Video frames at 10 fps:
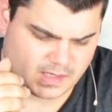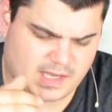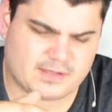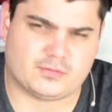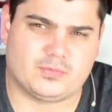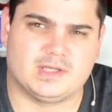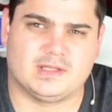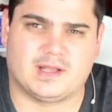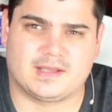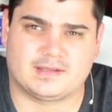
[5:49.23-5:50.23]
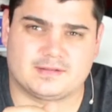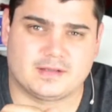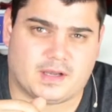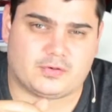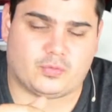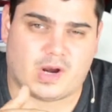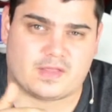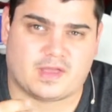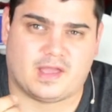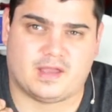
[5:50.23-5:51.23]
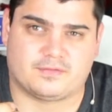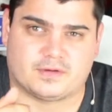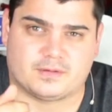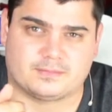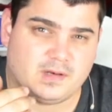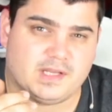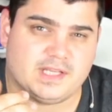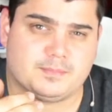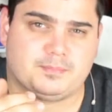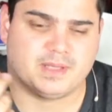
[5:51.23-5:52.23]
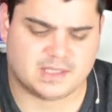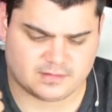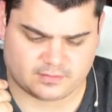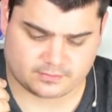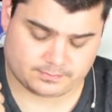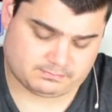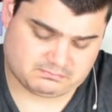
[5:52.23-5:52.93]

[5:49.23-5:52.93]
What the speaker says: I don't really like it. I'd rather have a lean pils.